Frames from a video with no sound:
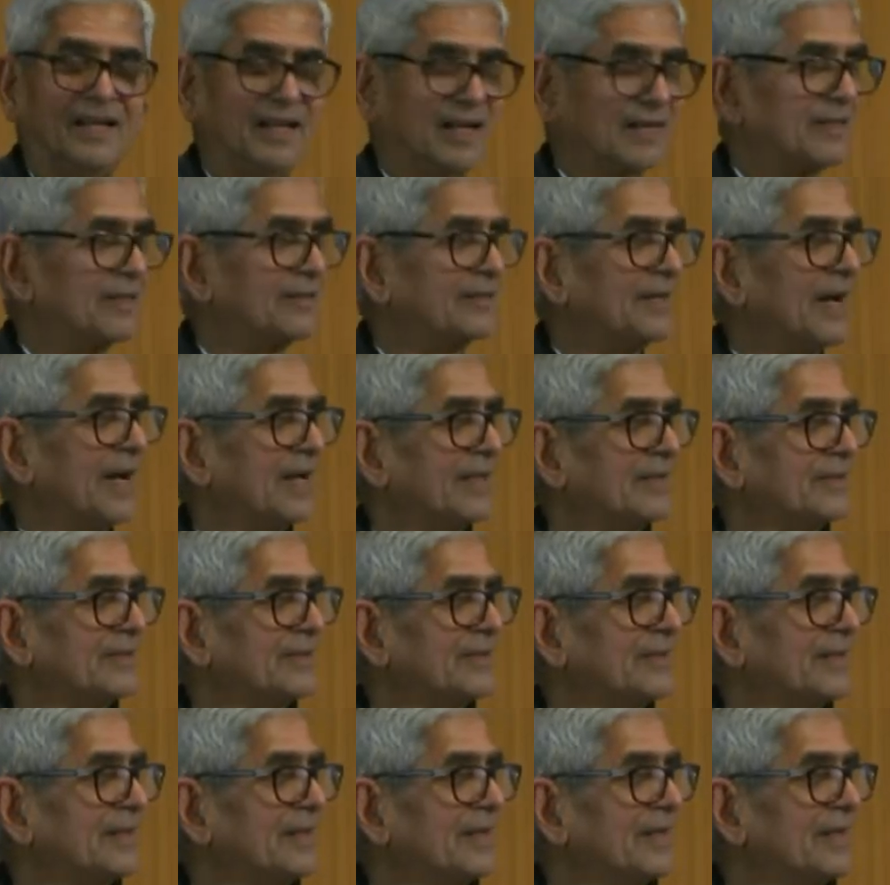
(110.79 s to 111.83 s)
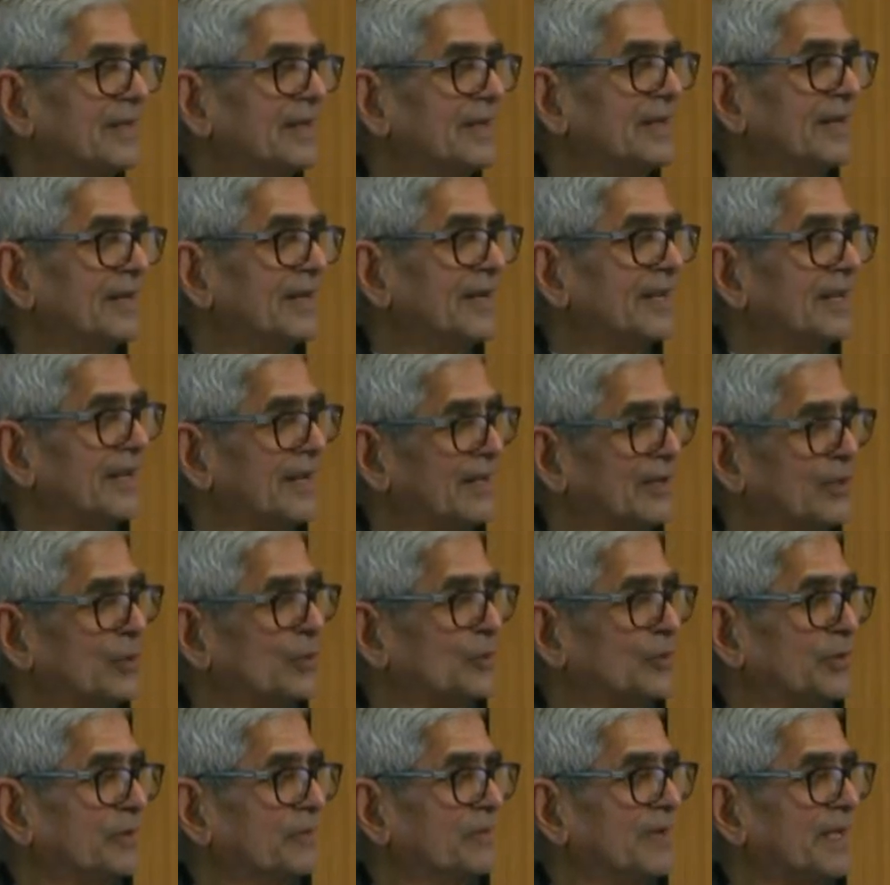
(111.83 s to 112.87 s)
exercise in
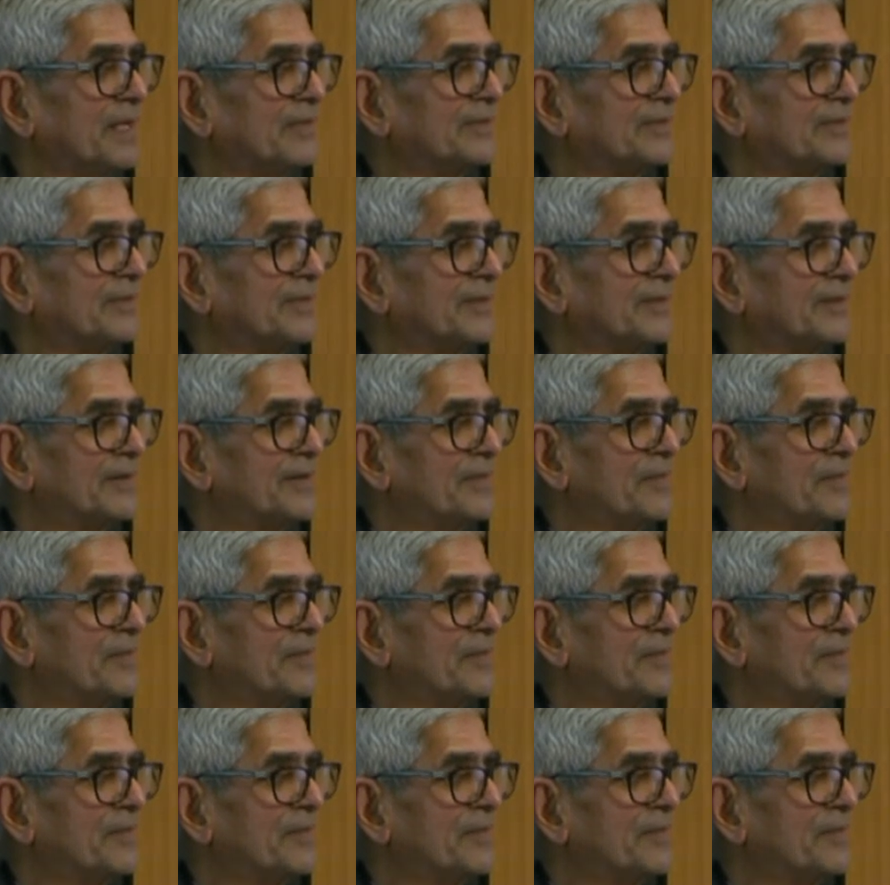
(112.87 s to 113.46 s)
inclusiveness.